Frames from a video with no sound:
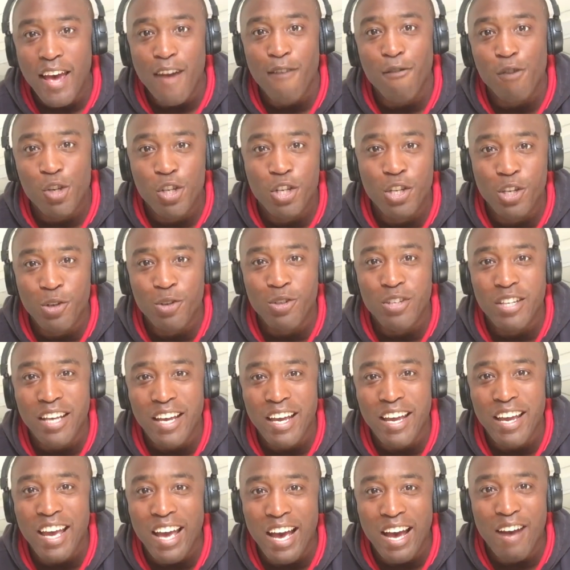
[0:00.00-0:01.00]
every single
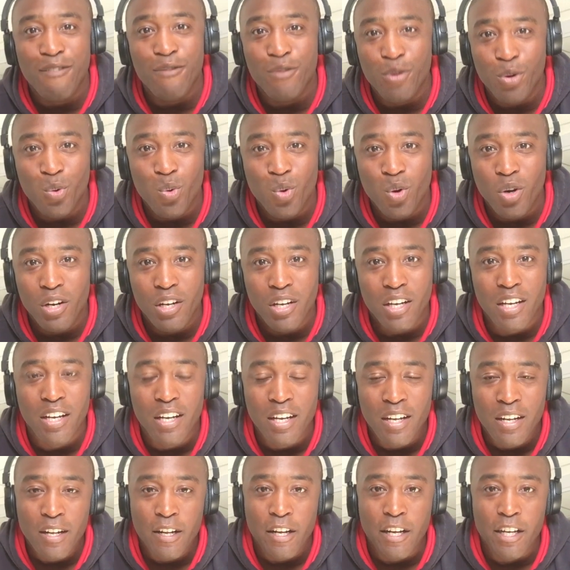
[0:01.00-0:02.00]
day after work,
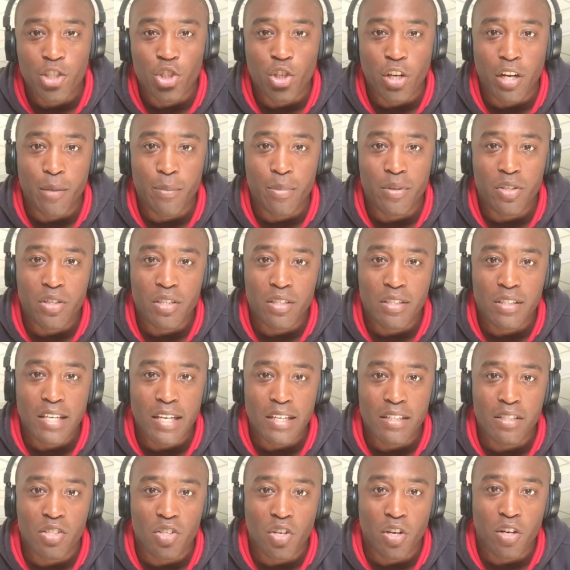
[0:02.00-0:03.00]
trying to build the
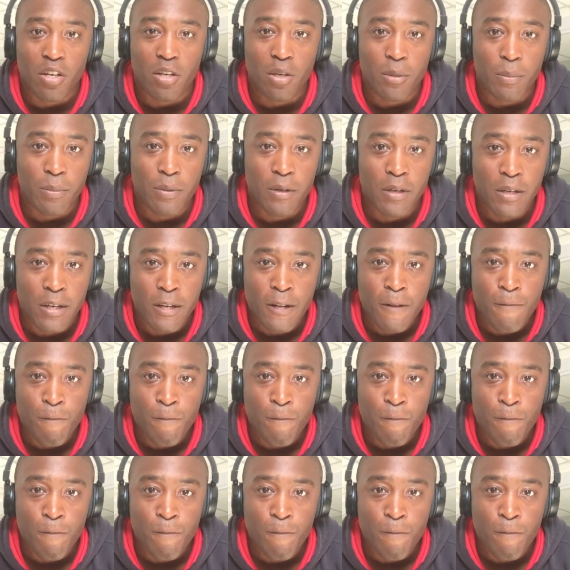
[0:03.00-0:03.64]
tech startup